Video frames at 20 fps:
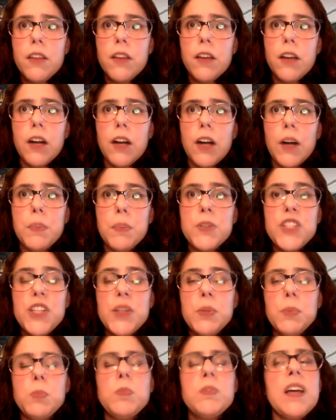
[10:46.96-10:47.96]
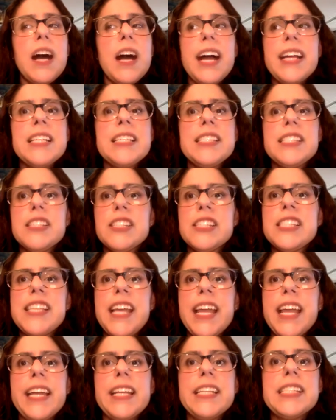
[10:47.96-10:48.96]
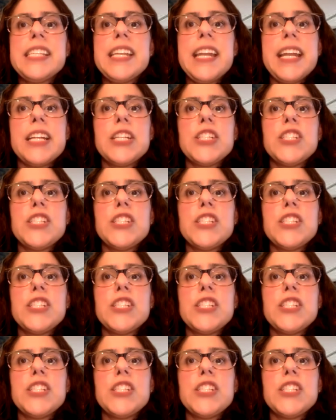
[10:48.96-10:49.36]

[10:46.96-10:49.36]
I still say it today,